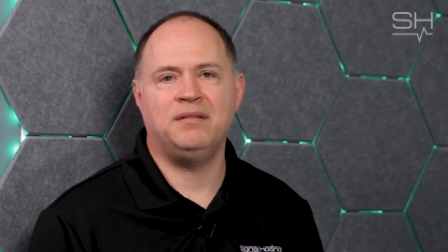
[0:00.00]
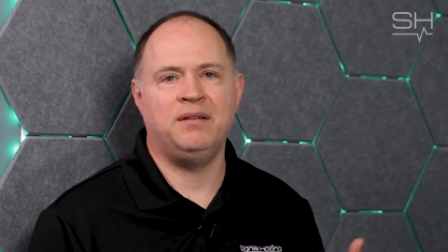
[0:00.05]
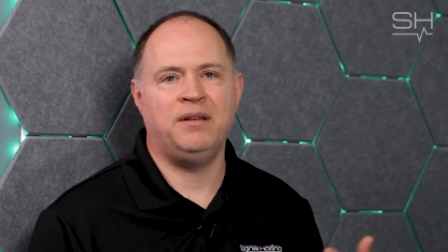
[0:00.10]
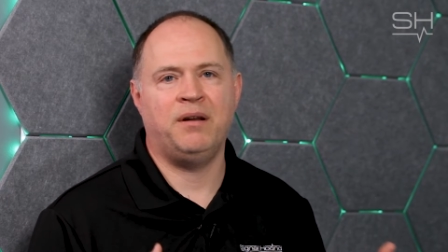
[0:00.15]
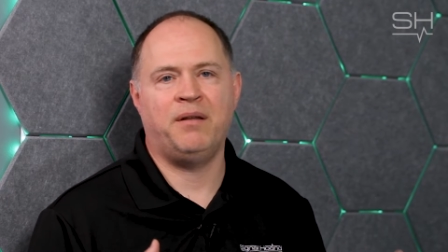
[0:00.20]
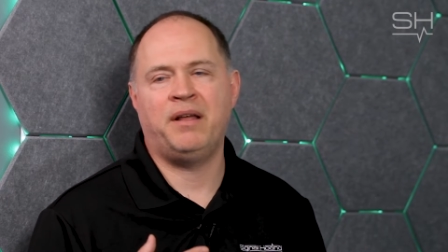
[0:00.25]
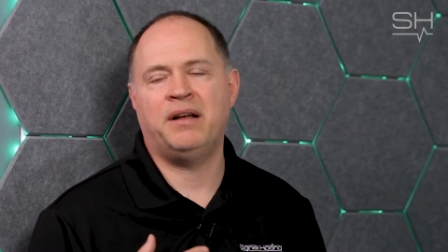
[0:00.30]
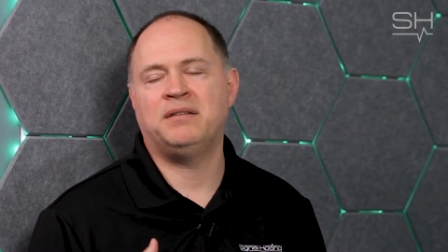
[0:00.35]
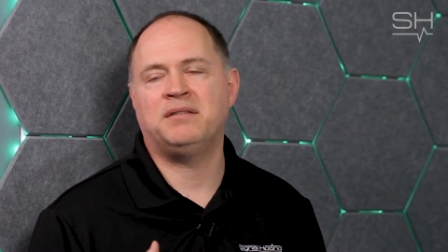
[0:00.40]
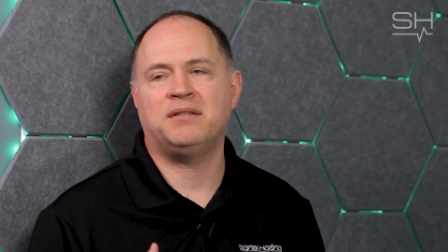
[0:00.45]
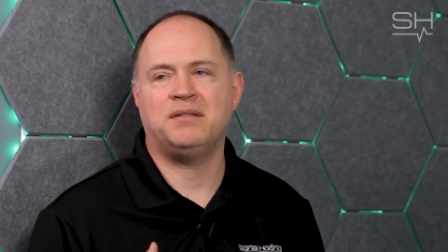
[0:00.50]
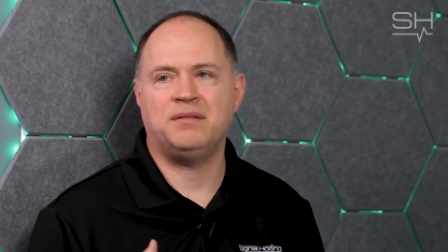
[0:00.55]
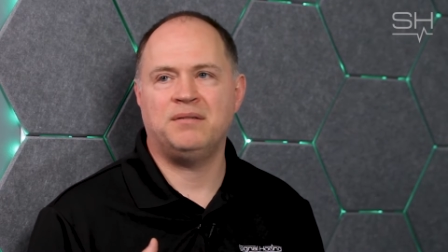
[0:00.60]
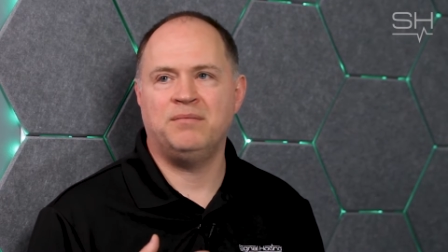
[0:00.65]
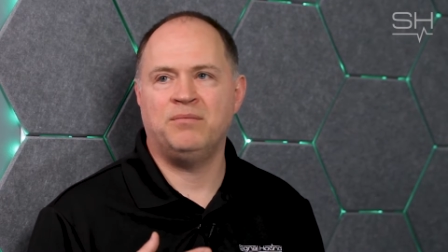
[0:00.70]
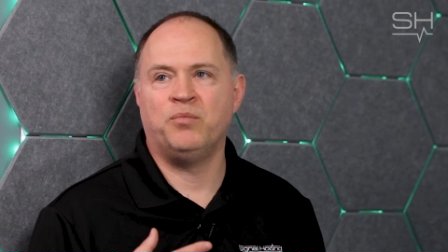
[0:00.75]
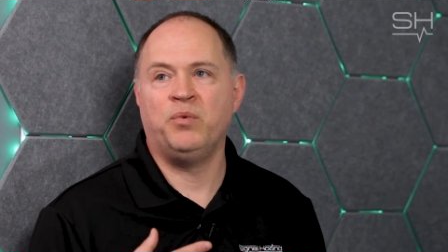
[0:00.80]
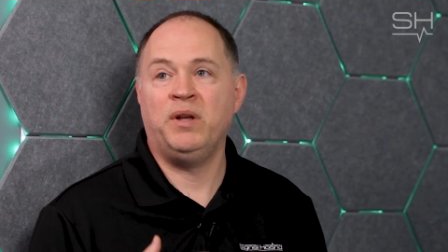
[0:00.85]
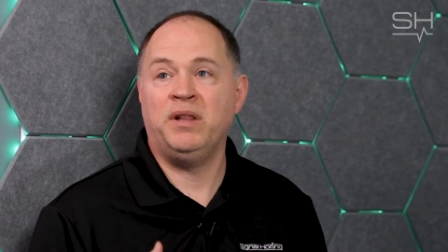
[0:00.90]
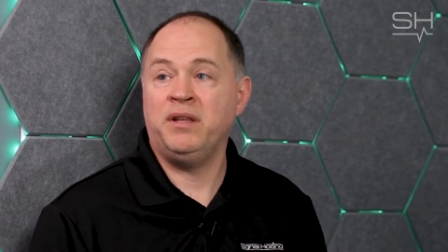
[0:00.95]
you know that's
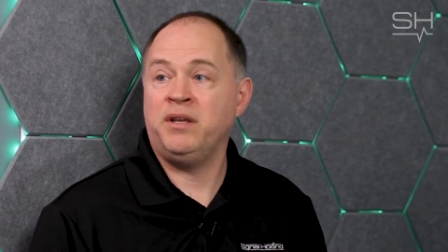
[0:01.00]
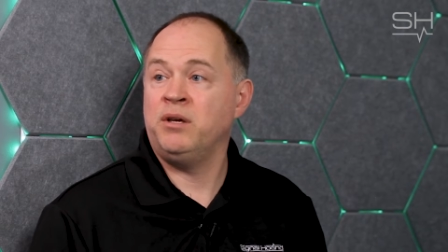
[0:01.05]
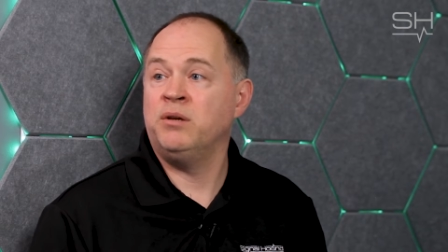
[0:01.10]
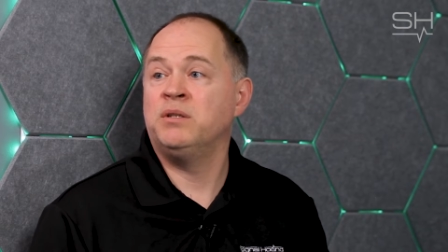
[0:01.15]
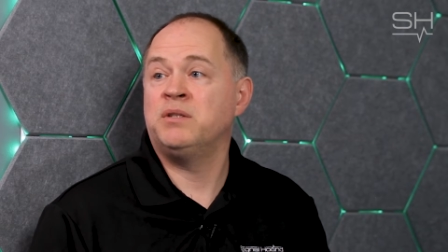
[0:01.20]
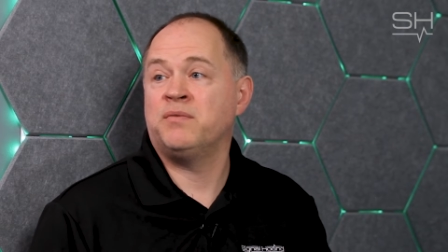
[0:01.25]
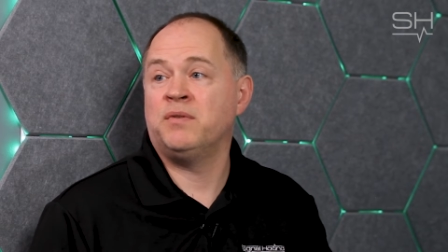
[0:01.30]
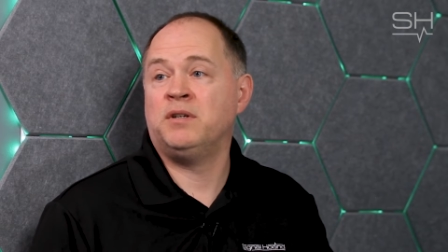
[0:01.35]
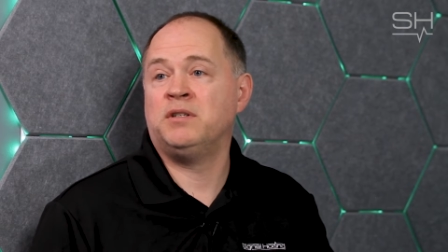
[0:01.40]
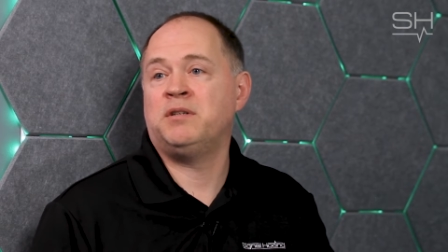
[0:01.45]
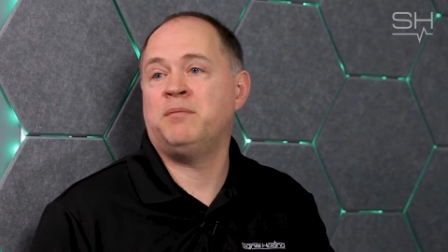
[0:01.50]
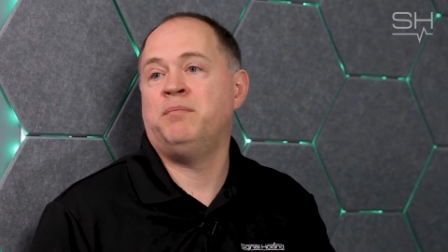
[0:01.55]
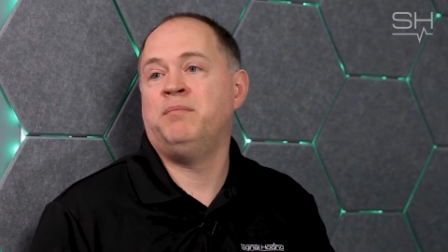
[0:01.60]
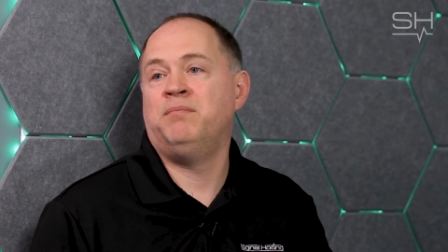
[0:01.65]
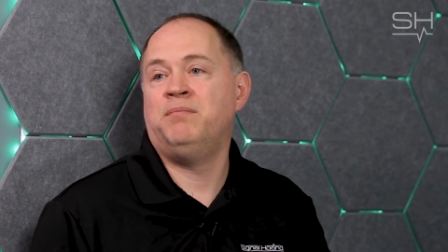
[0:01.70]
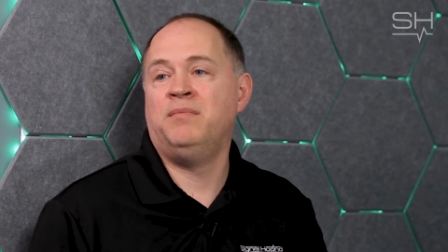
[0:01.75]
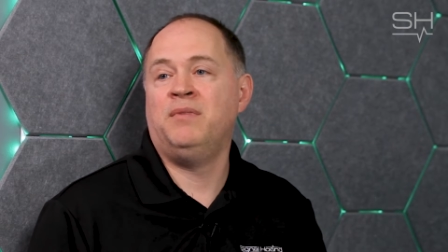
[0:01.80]
really useful to